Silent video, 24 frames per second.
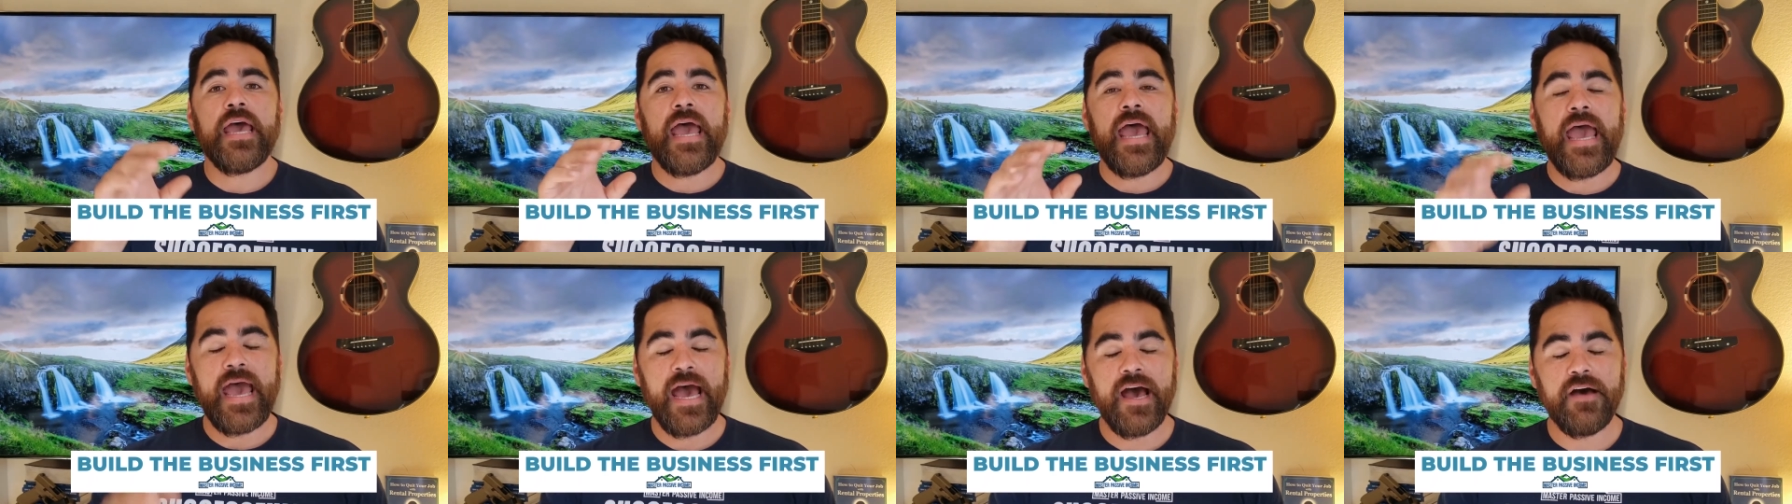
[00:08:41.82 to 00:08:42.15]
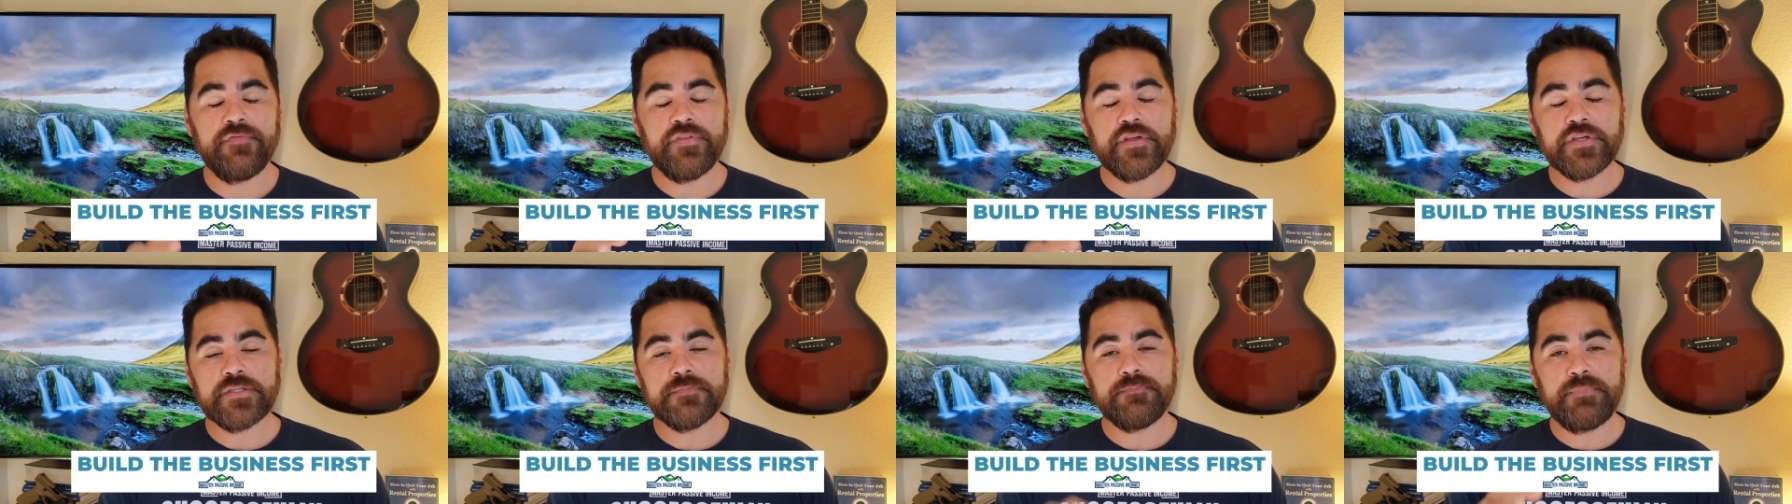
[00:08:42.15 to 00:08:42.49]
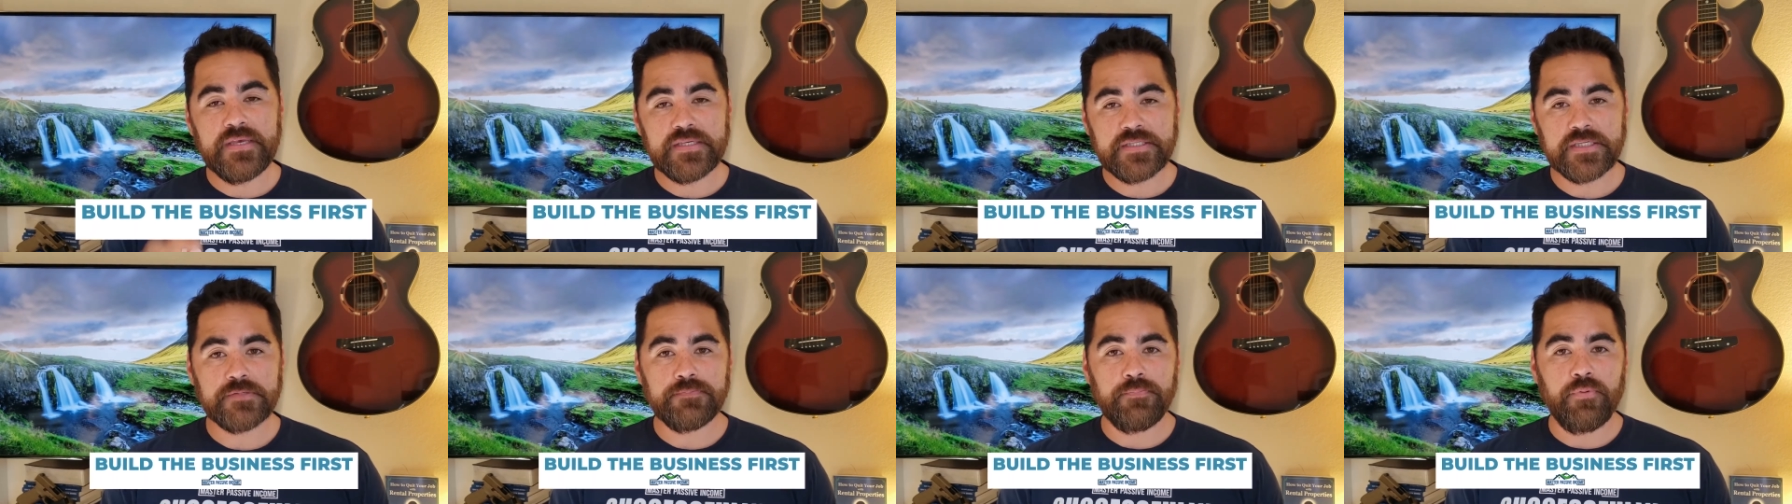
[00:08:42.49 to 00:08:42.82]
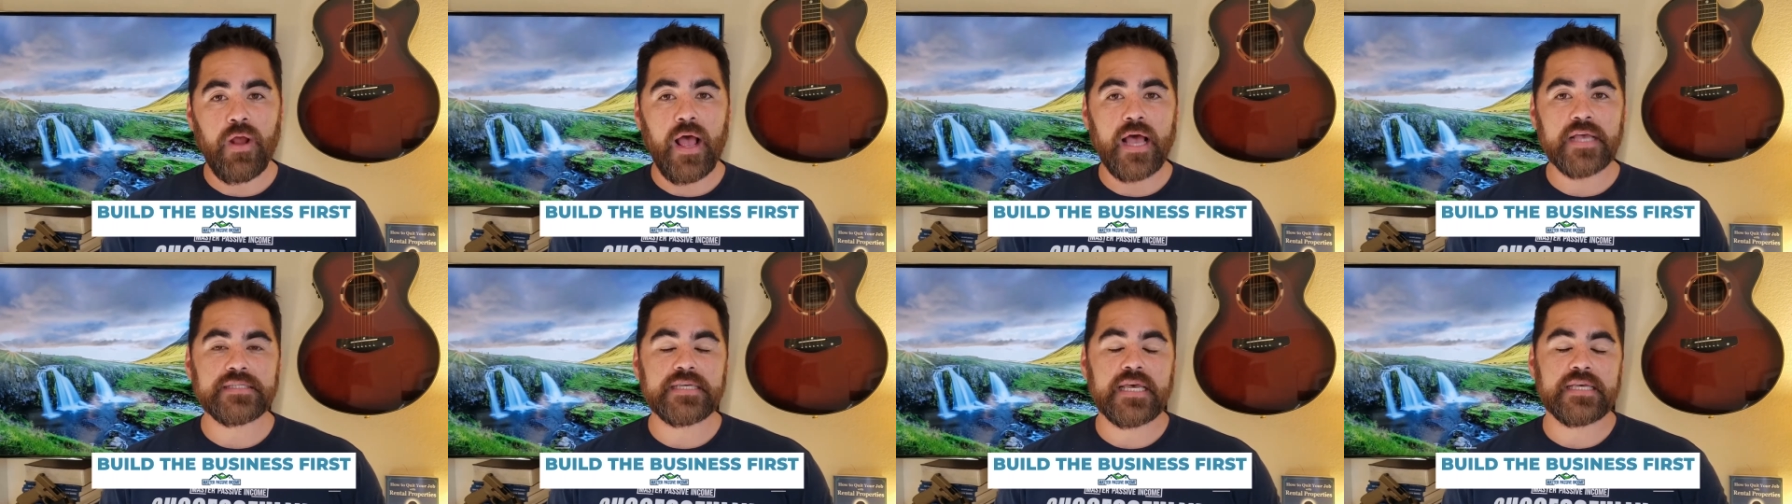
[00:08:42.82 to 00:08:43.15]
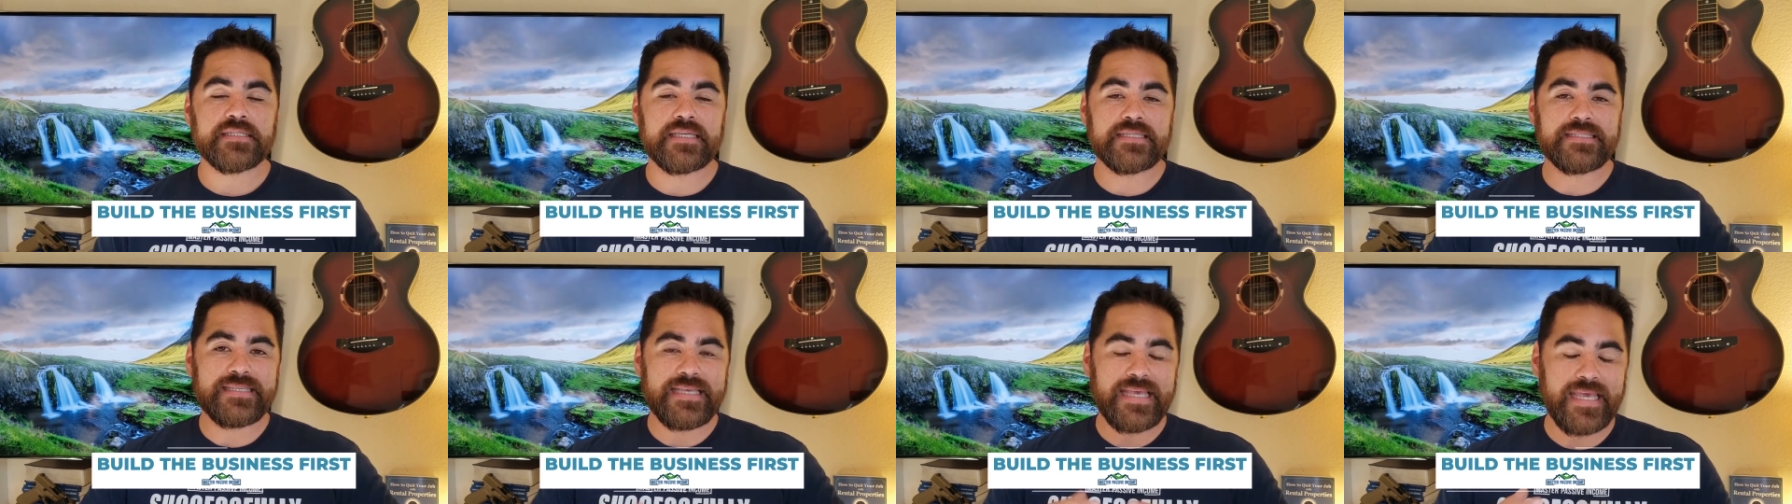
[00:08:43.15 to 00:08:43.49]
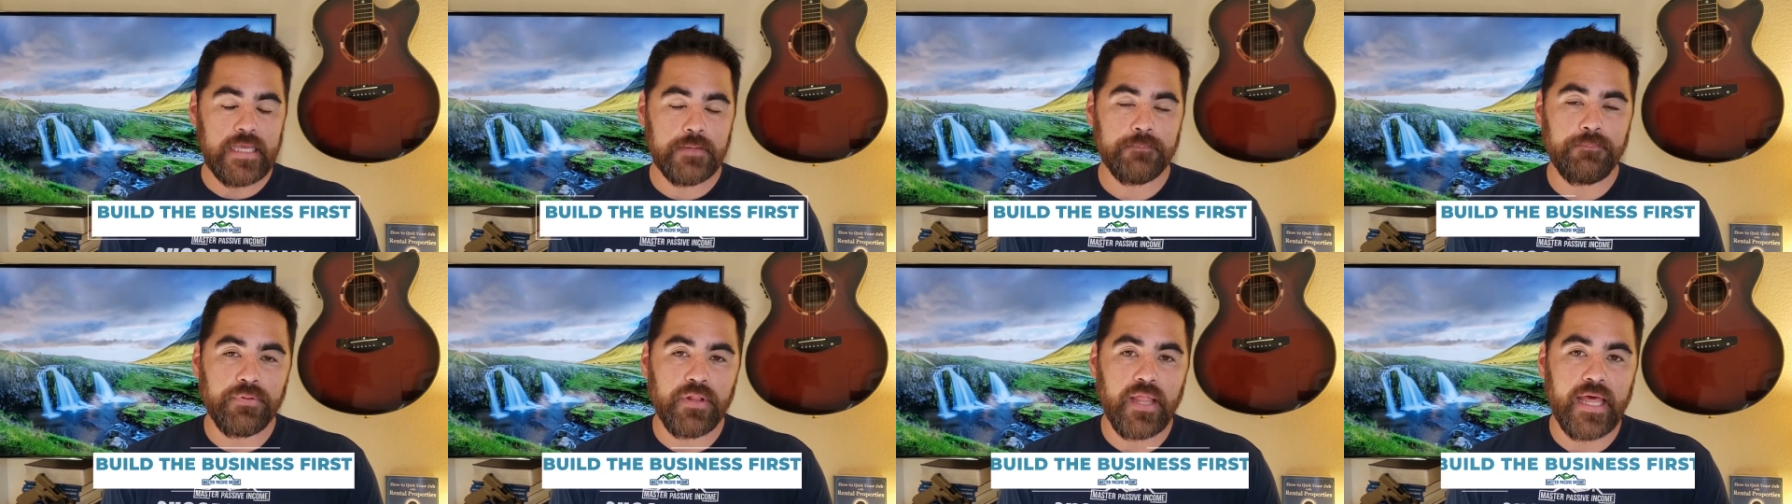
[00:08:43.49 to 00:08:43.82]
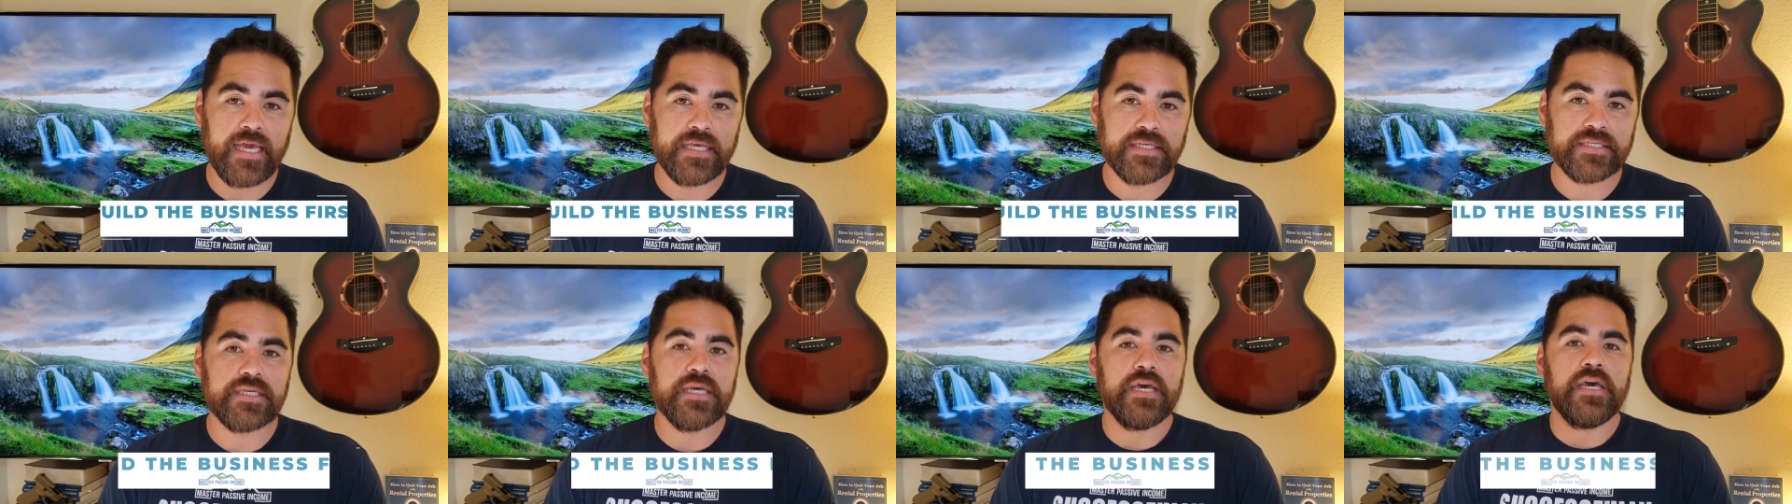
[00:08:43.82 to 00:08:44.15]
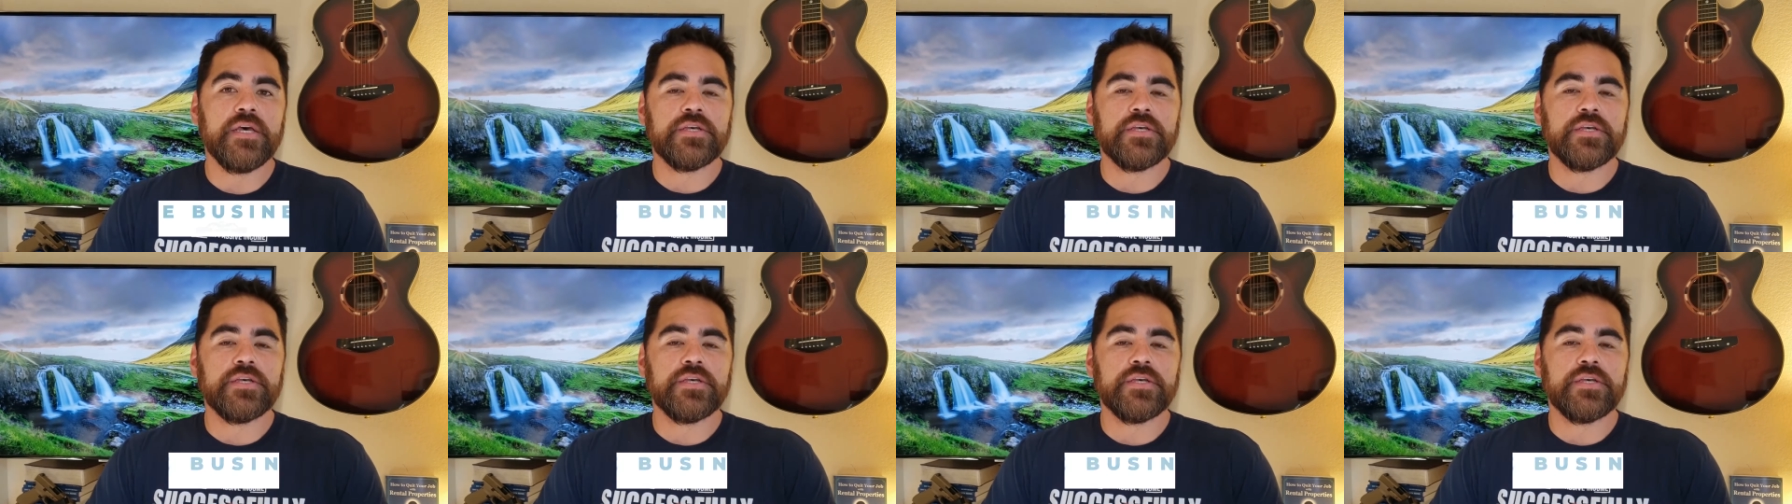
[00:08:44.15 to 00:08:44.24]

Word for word: have those business processes in place